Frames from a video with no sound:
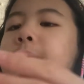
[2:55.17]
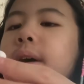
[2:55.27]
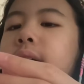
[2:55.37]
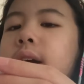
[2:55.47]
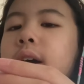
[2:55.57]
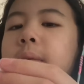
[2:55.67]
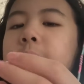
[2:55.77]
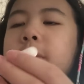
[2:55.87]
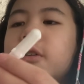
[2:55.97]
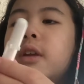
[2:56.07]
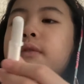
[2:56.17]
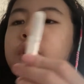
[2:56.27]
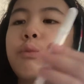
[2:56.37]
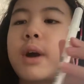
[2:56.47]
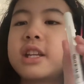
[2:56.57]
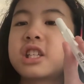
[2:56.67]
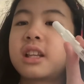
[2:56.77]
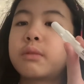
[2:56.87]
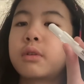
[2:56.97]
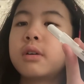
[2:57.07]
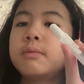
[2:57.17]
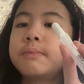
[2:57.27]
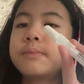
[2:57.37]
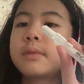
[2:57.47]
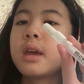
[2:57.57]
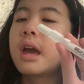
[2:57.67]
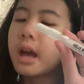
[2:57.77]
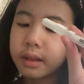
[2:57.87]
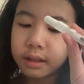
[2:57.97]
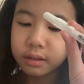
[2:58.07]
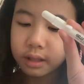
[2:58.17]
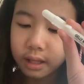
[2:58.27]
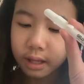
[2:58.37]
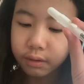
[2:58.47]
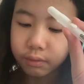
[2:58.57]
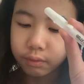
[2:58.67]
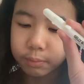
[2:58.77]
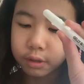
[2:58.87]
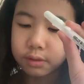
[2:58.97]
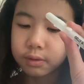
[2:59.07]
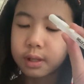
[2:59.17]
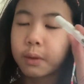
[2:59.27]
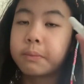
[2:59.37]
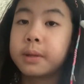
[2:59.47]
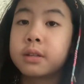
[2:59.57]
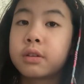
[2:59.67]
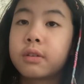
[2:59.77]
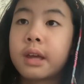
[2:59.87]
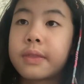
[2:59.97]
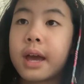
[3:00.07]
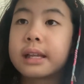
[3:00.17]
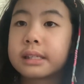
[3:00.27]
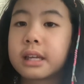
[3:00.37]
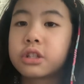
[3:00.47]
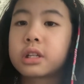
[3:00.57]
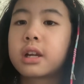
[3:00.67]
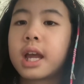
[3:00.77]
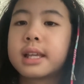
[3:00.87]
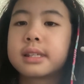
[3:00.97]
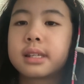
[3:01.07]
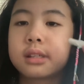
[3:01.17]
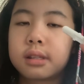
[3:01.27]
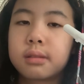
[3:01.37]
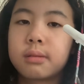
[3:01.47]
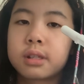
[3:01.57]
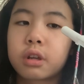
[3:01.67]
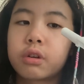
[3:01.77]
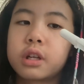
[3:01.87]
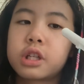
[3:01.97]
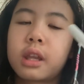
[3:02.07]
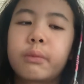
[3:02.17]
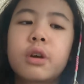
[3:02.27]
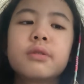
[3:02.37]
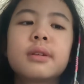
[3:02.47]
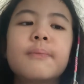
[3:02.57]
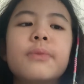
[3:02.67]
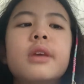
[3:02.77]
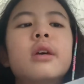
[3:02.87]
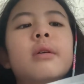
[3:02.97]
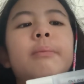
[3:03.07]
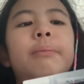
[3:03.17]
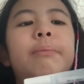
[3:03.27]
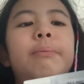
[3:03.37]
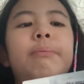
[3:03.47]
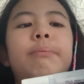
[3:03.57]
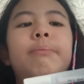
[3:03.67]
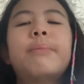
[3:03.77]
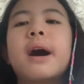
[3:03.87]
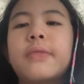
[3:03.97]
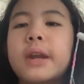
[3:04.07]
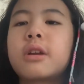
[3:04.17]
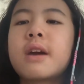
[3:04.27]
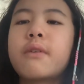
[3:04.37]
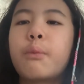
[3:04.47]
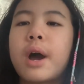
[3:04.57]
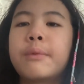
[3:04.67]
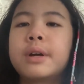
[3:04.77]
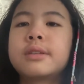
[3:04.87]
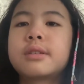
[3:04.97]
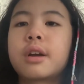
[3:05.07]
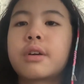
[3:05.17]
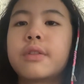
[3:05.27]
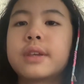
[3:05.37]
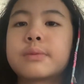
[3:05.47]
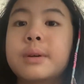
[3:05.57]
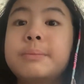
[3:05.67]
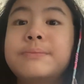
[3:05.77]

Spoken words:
But I've been looking for a white Jelly Roll. Literally like all bookstores that we've been to that has stationery has the Sakura Jelly Rolls, but they don't have a white one, so I got this one.